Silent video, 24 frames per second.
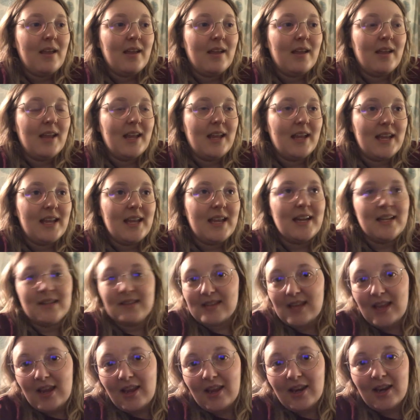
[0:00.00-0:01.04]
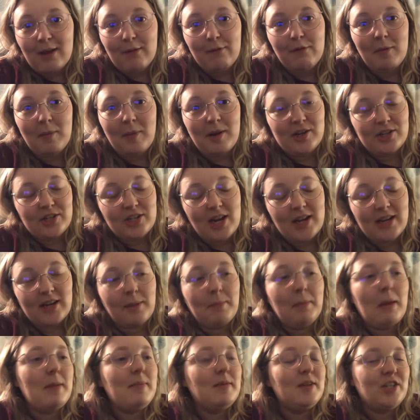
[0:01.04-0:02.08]
he had taken it from her shack, and
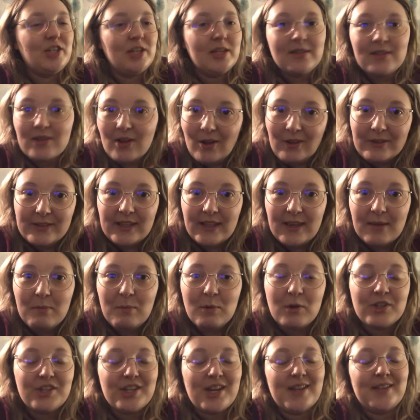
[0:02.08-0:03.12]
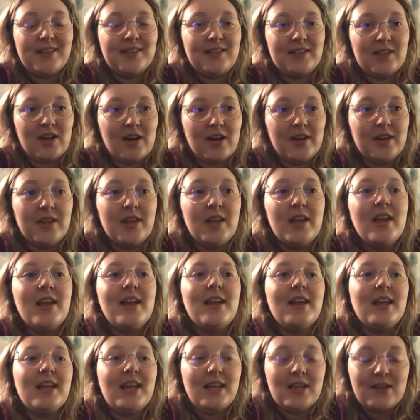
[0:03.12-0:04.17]
like maybe she told him what Chase had done,
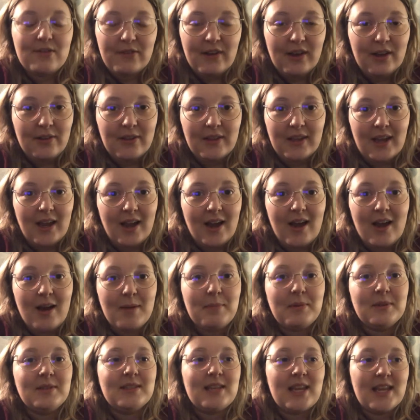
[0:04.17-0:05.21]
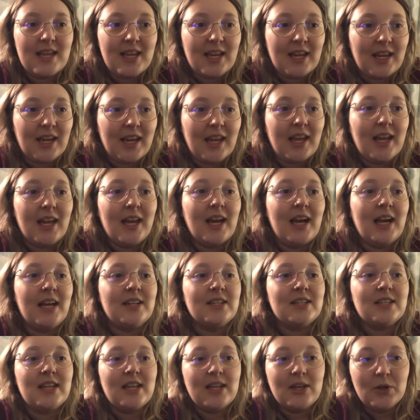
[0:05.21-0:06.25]
he'd found the cap, taken it
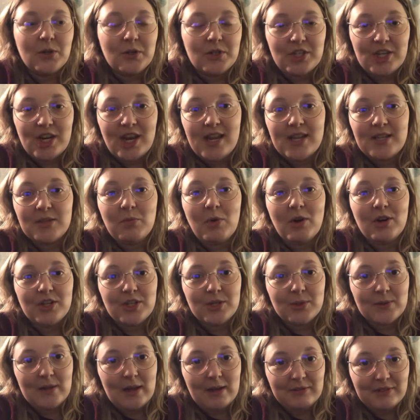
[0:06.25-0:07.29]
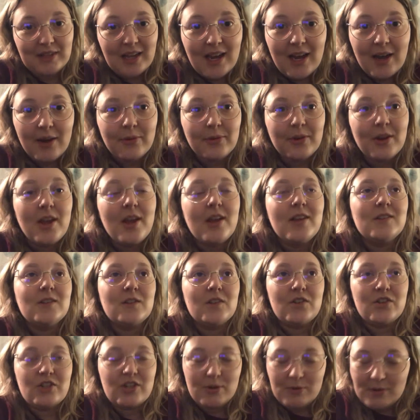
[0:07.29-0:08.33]
and killed Chase while she was out of town so
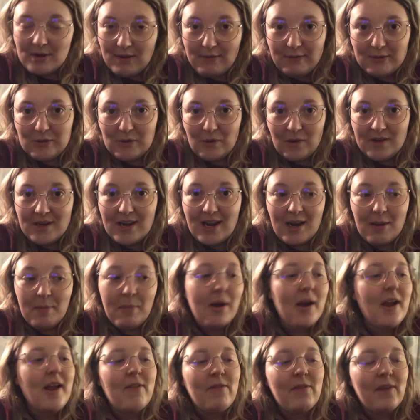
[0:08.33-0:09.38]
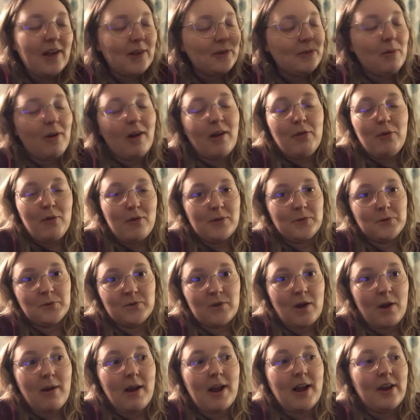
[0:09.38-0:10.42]
that she would have a solid alibi. That's where I thought this was
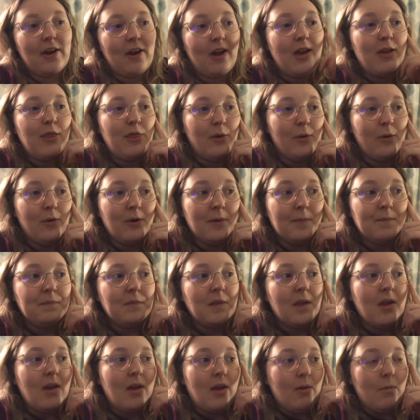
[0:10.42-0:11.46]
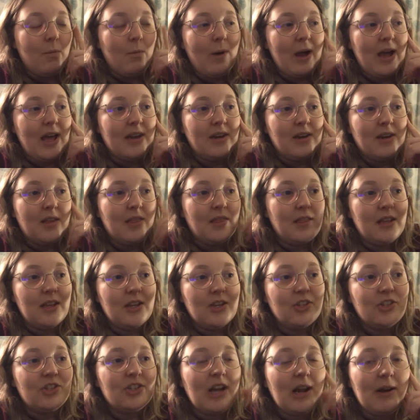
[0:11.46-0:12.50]
going. And I thought when the
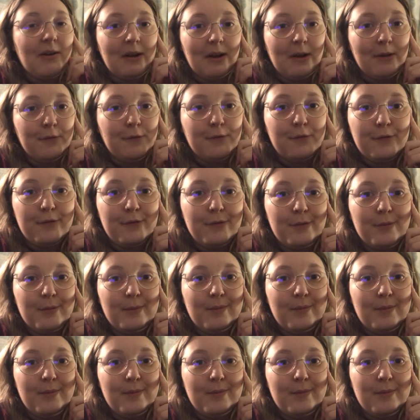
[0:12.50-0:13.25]
sheriff